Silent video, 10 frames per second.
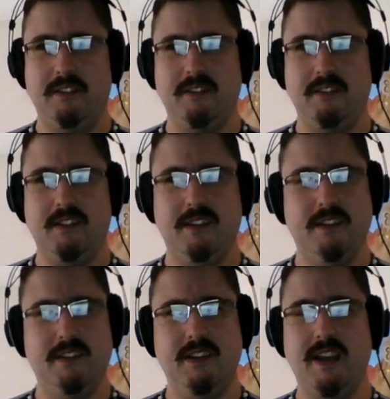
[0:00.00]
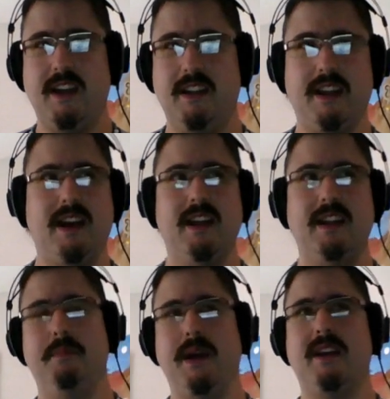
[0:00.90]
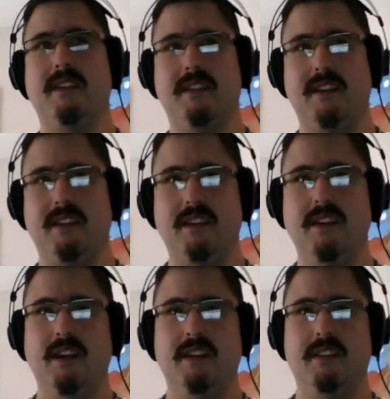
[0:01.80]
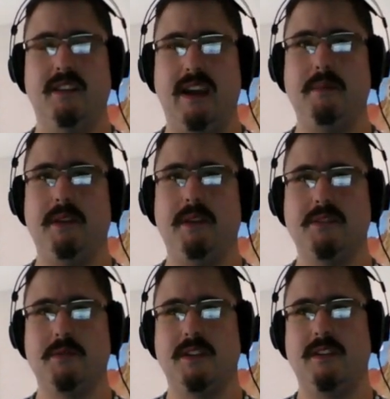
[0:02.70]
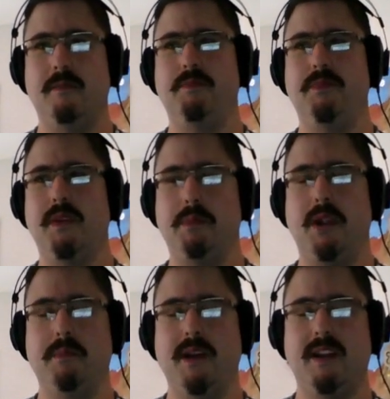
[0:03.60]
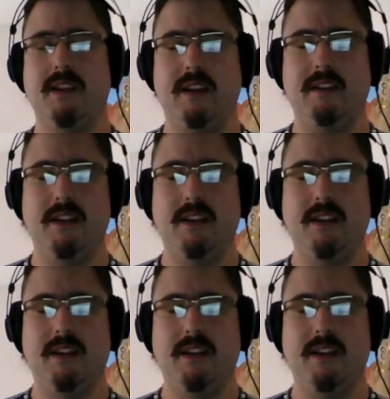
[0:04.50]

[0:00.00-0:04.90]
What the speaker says: And yeah, and I got in the back of the ambulance with a paramedic.